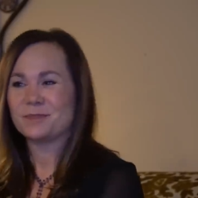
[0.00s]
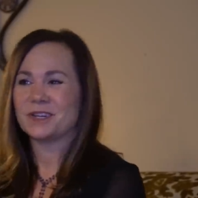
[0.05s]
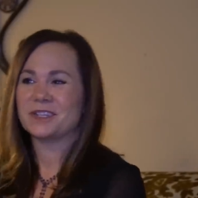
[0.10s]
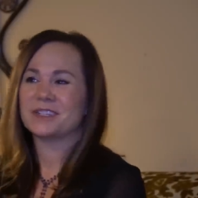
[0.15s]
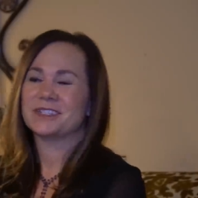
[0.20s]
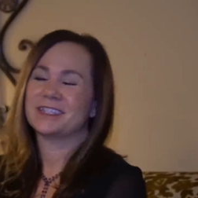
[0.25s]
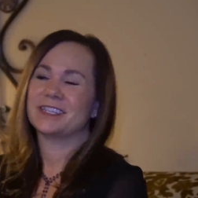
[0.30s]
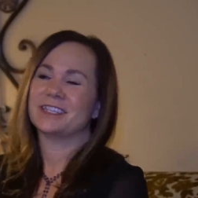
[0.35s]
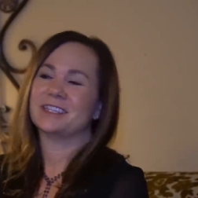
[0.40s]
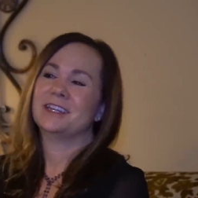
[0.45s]

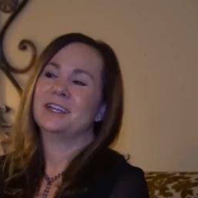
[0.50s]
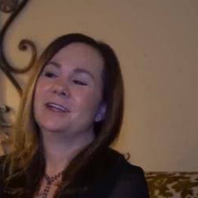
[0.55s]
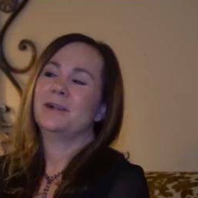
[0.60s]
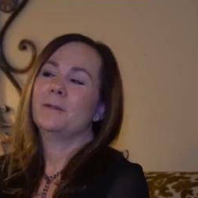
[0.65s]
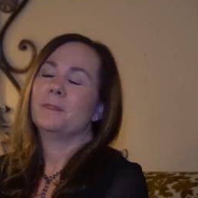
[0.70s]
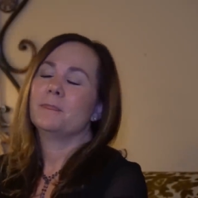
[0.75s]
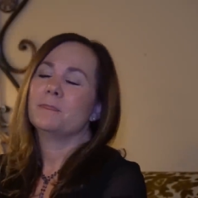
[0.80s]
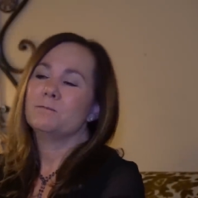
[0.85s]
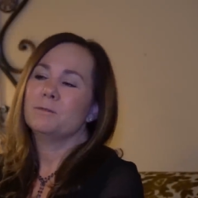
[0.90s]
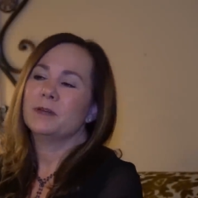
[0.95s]
person.
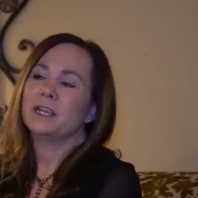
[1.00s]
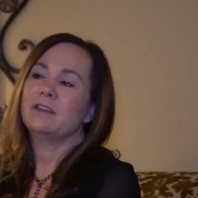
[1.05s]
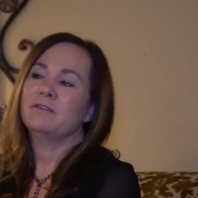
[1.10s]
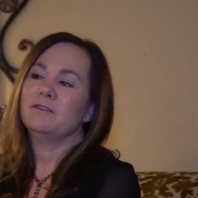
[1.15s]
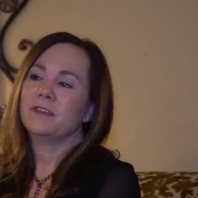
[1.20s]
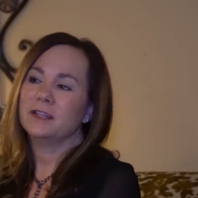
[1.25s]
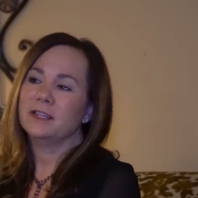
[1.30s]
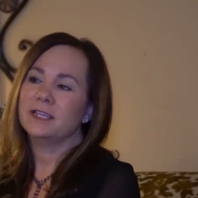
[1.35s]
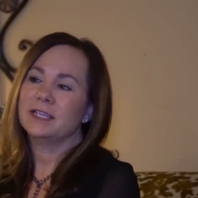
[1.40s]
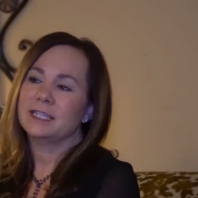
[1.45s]
But I
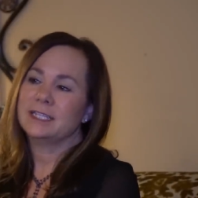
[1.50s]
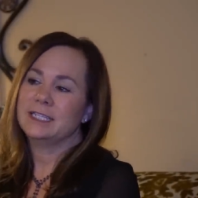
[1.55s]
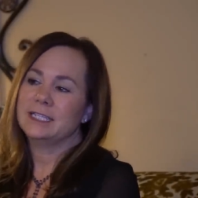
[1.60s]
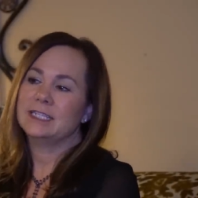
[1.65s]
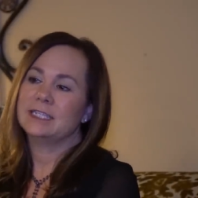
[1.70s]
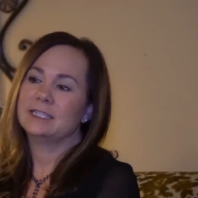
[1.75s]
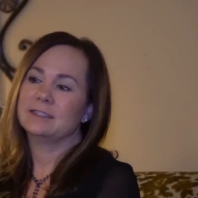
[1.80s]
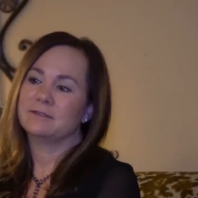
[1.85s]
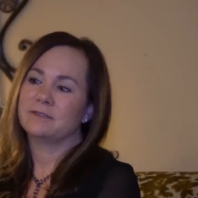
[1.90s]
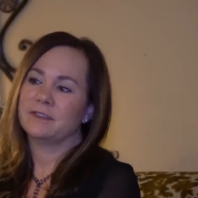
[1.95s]
felt like I
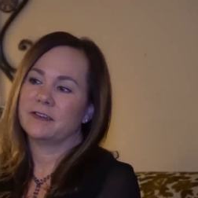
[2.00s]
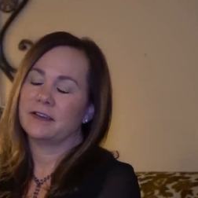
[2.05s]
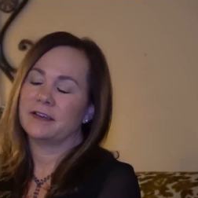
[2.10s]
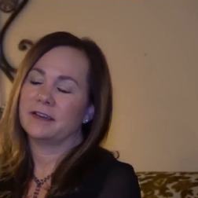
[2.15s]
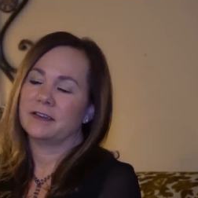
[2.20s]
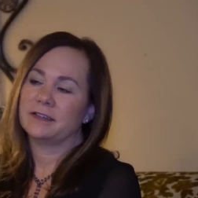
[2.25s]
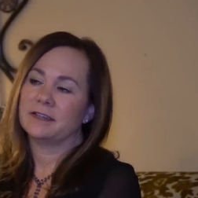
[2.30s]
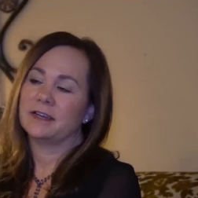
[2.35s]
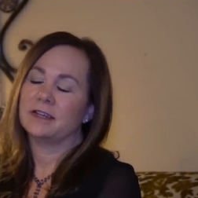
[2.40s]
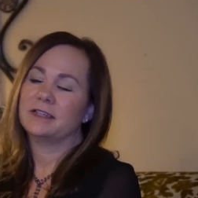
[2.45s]
needed
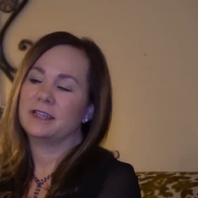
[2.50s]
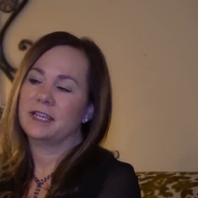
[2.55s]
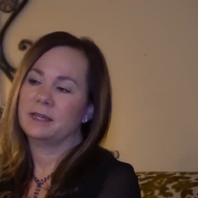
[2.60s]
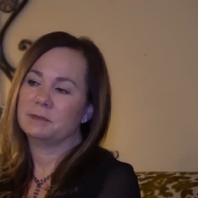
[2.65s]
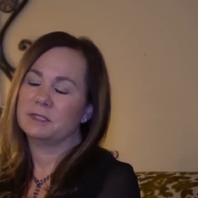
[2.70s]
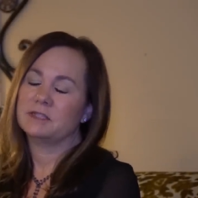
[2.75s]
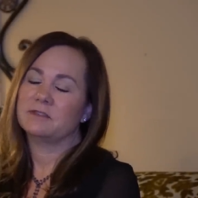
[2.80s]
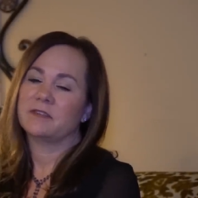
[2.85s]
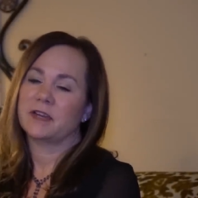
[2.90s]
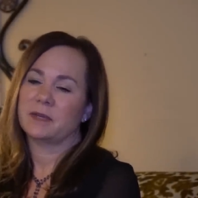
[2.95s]
a, a
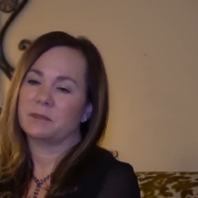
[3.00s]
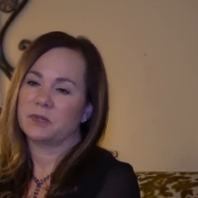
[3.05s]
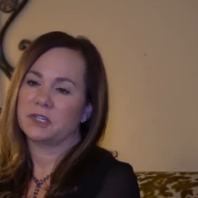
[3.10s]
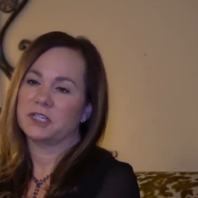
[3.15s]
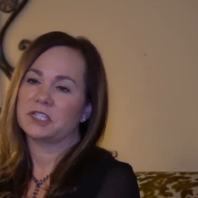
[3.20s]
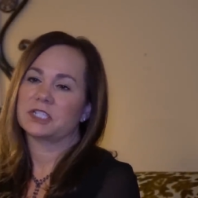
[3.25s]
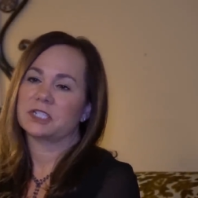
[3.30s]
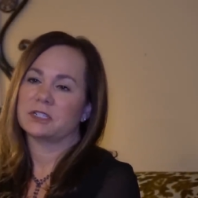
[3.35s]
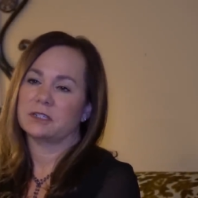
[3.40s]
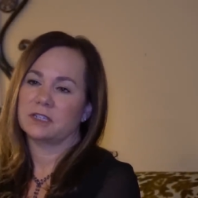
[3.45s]
name to
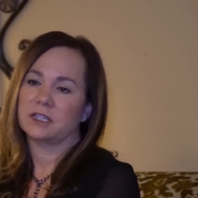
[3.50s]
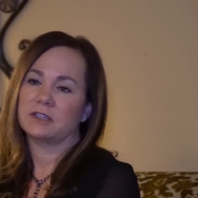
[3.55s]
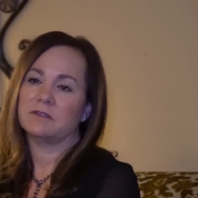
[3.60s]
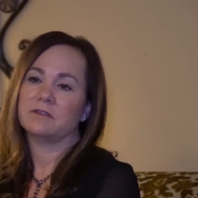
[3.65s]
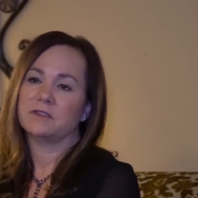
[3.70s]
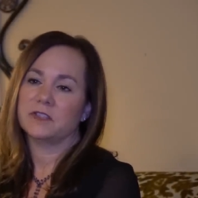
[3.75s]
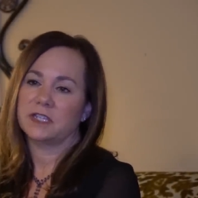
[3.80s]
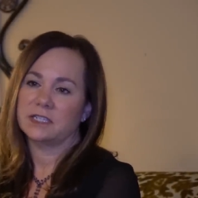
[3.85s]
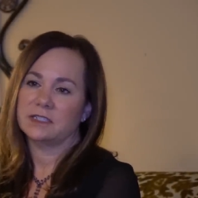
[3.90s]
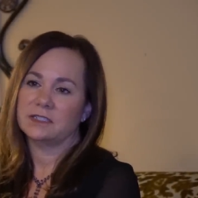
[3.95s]
vibrationally
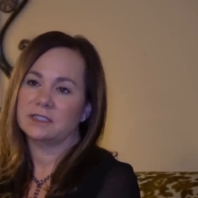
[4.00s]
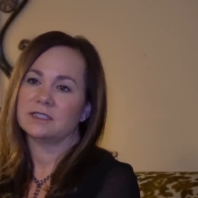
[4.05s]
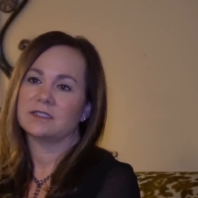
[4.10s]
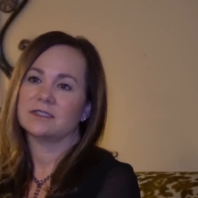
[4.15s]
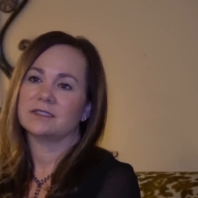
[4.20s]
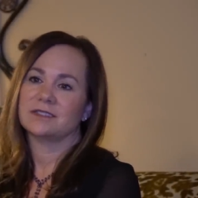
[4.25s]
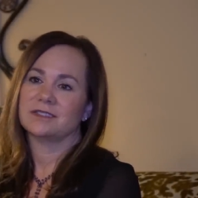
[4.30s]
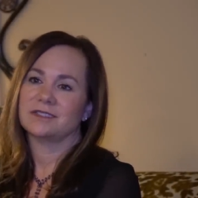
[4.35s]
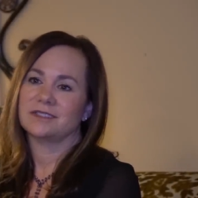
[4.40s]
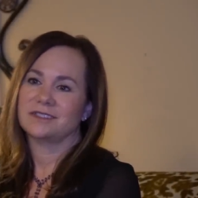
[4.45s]
fit
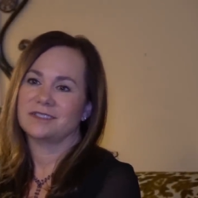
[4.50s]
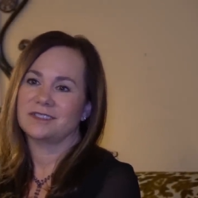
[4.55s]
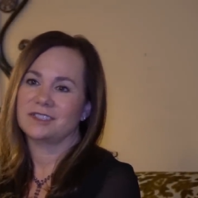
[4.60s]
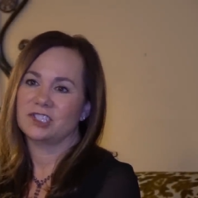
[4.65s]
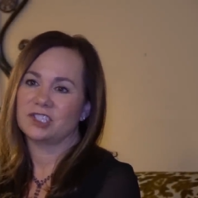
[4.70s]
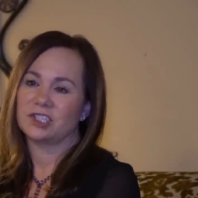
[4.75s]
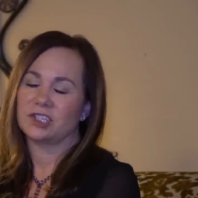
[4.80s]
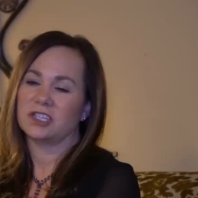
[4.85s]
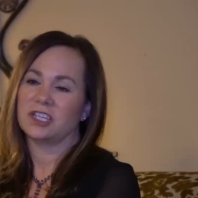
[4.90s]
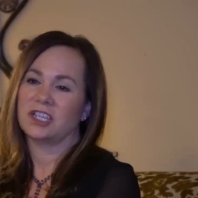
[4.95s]
the
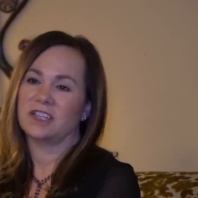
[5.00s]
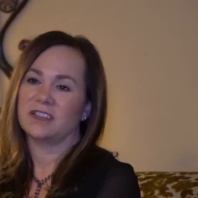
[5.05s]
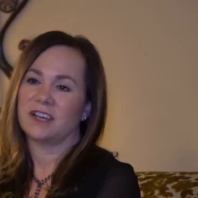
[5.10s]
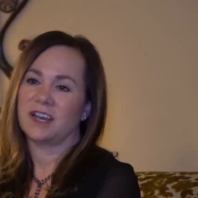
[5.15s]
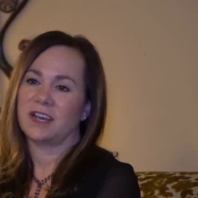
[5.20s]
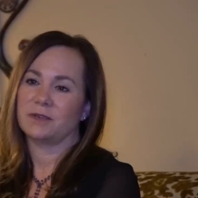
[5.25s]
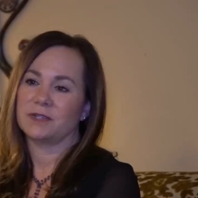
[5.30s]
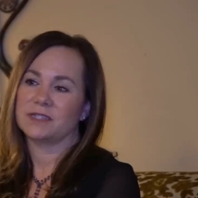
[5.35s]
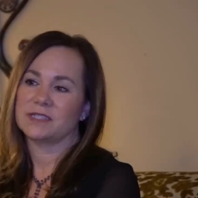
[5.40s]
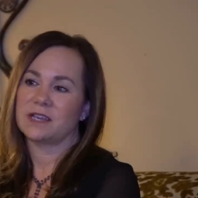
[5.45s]
journey that
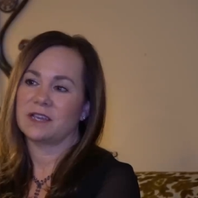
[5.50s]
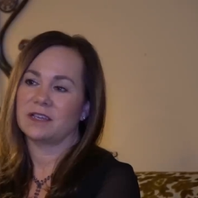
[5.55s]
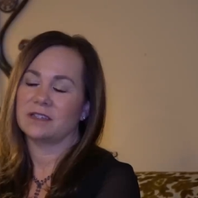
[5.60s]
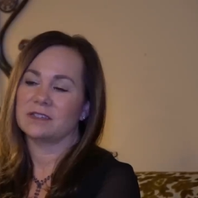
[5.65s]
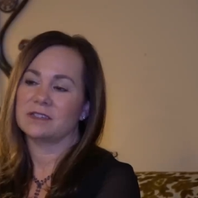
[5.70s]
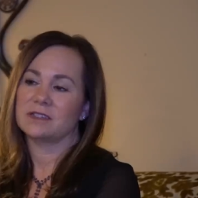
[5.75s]
I was on.